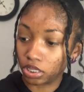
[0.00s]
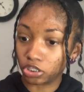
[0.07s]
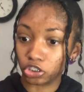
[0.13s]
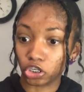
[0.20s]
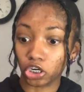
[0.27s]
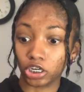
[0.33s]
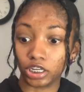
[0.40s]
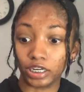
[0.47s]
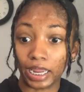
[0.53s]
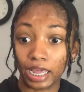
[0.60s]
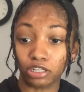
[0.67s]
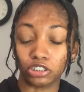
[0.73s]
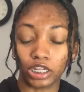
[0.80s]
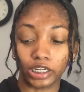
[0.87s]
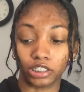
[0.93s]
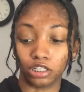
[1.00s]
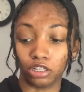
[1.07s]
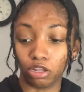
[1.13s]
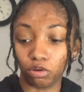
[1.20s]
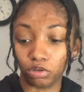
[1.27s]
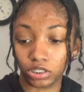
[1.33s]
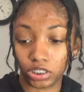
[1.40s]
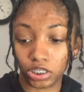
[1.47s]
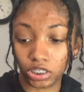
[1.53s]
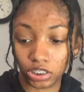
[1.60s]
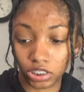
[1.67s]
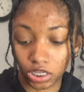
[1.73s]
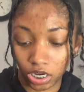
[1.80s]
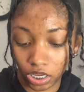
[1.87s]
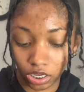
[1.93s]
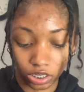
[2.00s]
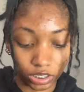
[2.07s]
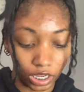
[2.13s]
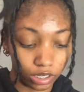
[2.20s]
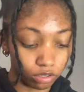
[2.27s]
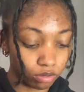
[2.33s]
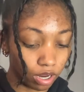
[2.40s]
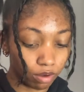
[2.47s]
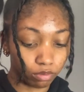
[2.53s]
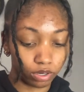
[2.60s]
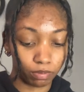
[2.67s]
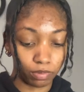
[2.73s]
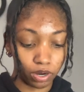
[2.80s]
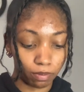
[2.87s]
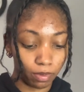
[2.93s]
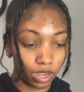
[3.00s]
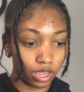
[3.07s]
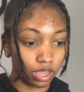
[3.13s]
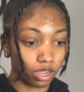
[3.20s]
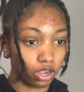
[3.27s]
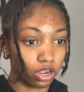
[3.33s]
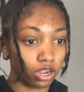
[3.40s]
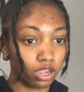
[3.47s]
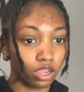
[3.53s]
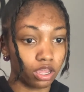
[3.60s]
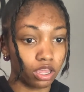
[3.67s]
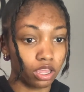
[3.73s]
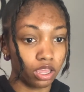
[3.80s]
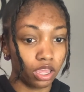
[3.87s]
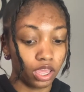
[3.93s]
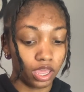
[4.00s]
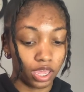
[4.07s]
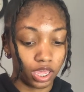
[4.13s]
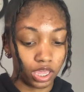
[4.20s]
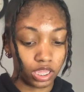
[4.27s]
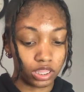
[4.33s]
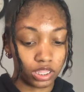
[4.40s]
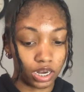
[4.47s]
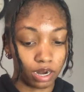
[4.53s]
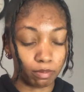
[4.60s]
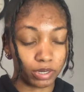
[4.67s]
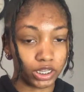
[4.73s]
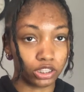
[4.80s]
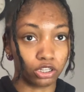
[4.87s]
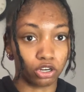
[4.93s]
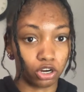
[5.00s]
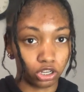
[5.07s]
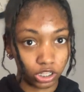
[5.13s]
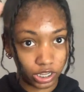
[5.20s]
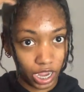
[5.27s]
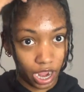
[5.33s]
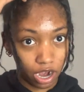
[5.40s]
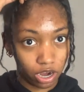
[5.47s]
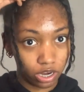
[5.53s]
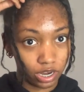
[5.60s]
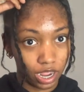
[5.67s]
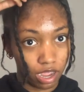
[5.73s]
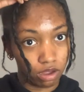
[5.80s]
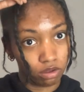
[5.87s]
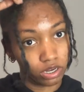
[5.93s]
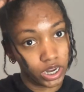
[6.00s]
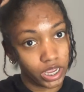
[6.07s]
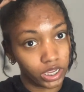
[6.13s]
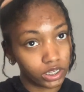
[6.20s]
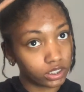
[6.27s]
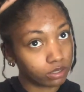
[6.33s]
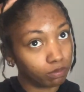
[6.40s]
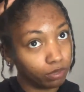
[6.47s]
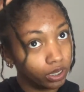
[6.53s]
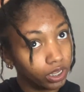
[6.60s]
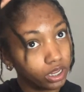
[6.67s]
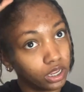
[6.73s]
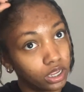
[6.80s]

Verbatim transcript: Turn it down to like the lowest heat setting because I do not want to burn my hair. And then I'm gonna get the curling iron out next, but